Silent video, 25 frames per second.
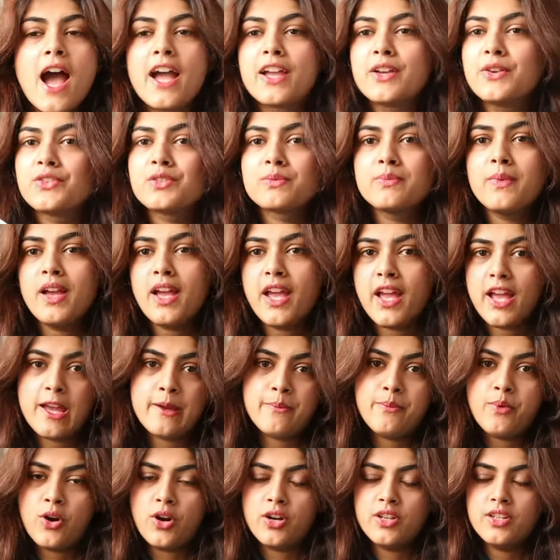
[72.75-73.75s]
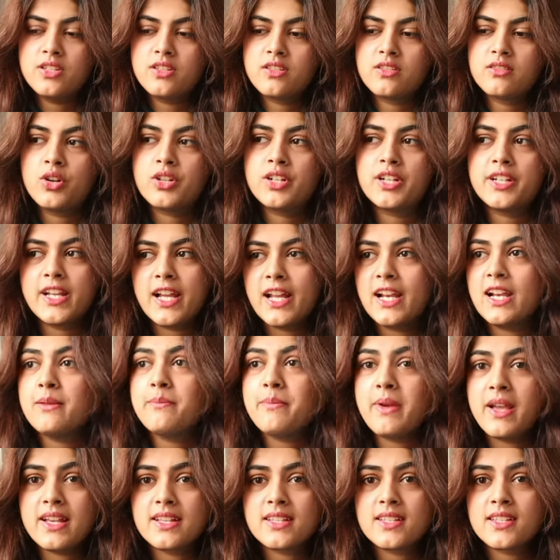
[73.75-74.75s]
I use my AirPods on a daily
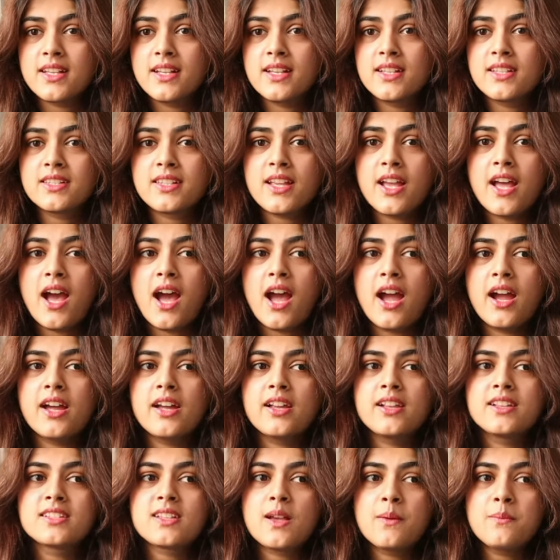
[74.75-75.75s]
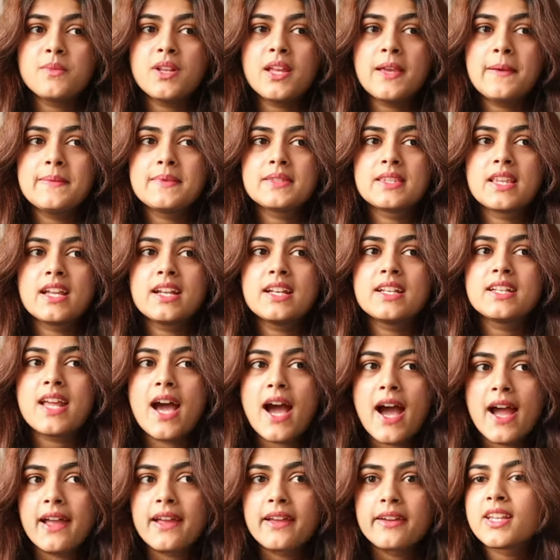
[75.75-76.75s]
basis and sometimes they
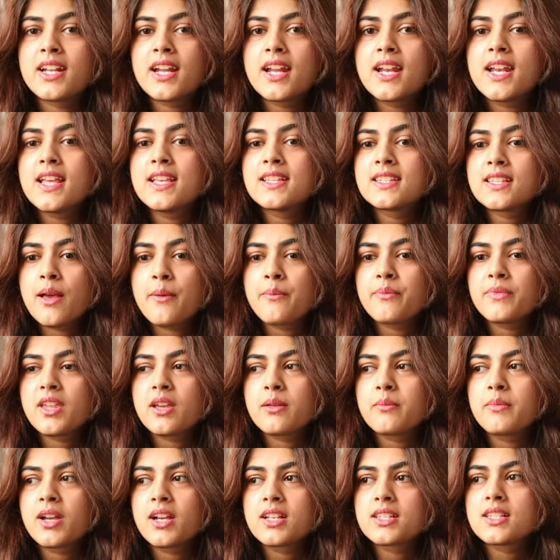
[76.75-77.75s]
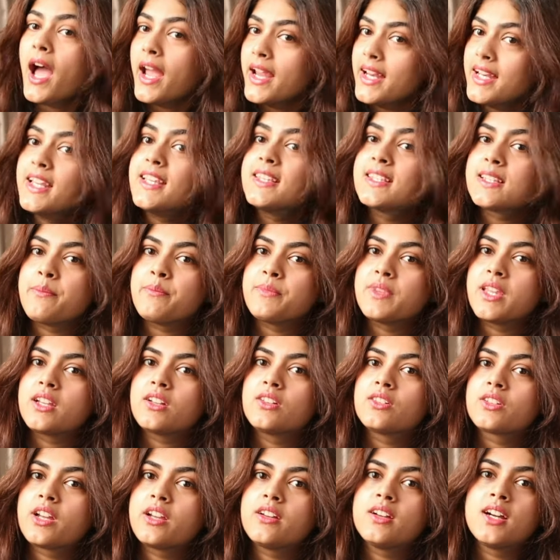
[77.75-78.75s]
die and I need something because I need something,
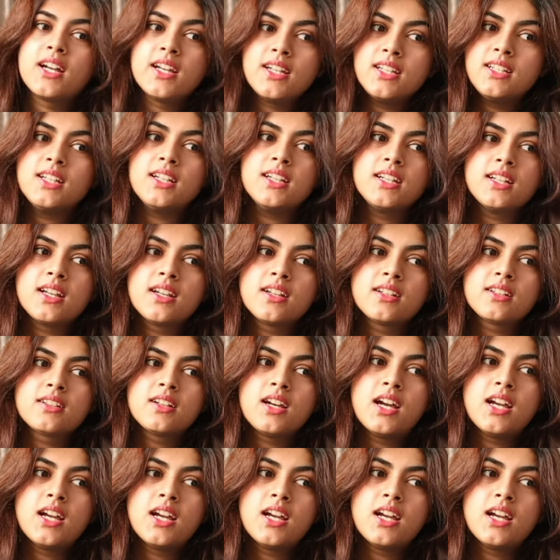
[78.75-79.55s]
okay? I need it.